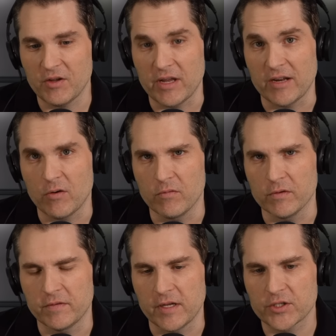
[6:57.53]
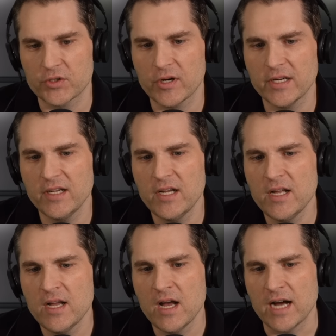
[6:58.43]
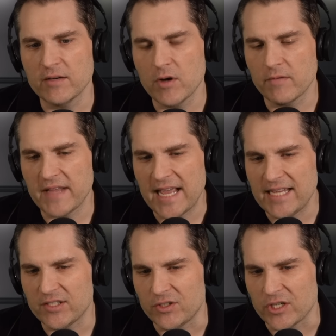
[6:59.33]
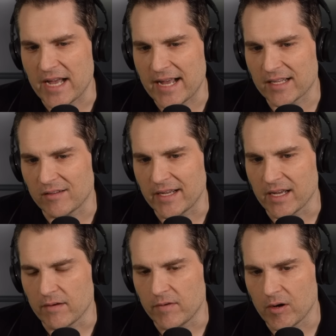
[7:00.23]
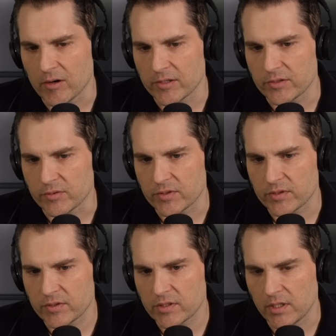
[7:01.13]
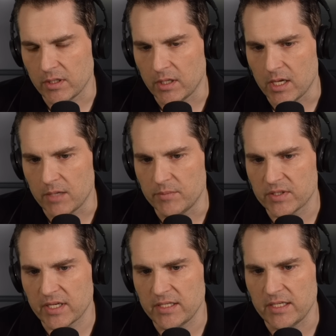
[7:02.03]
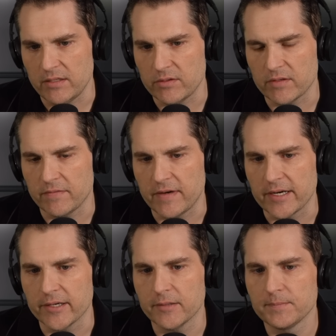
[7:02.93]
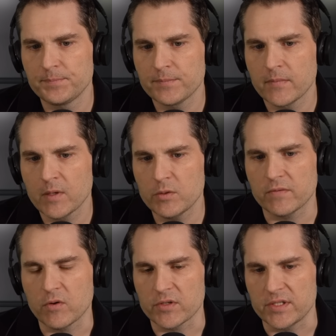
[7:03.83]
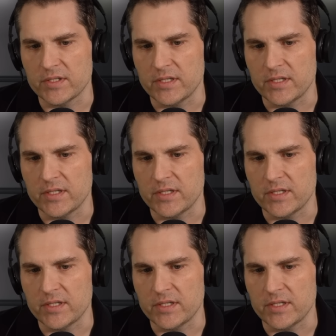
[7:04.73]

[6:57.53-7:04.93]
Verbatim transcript: you're getting over flush I don't know if ace jack like of hearts or clubs continues to fire, which of course